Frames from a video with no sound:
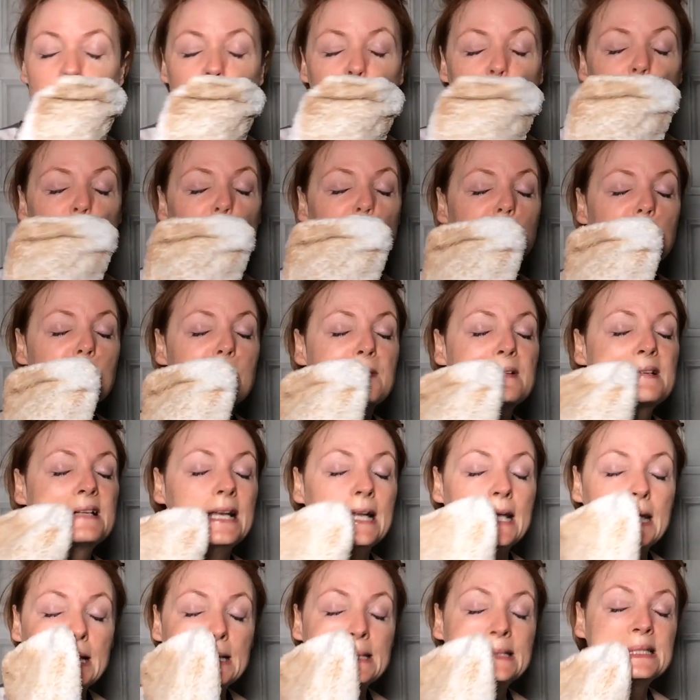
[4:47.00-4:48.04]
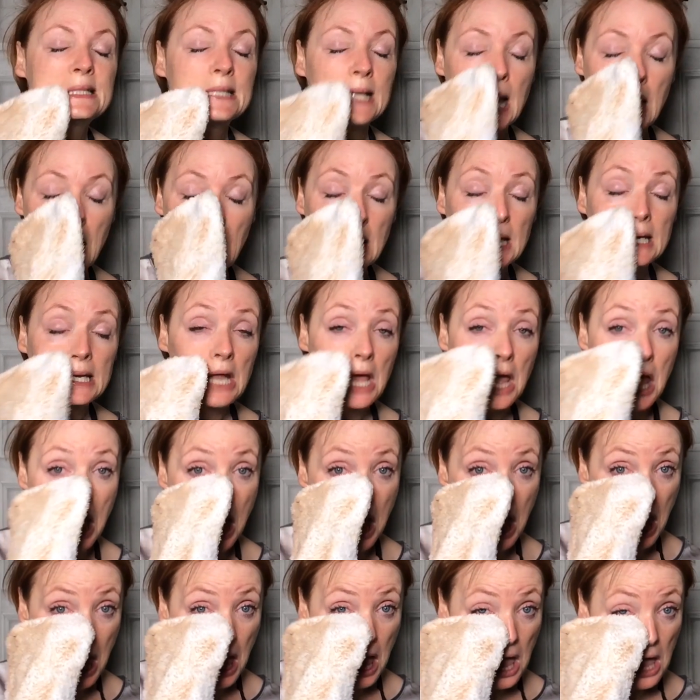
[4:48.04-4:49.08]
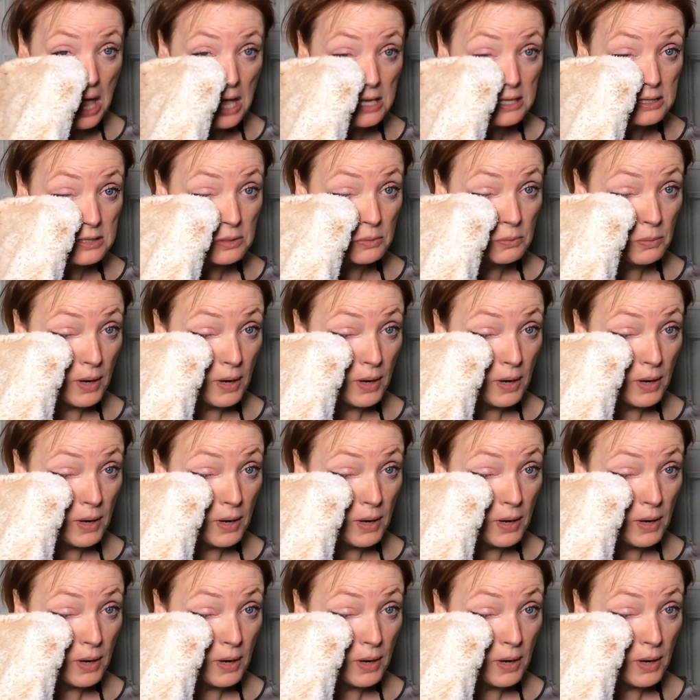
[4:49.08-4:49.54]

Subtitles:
that clean side to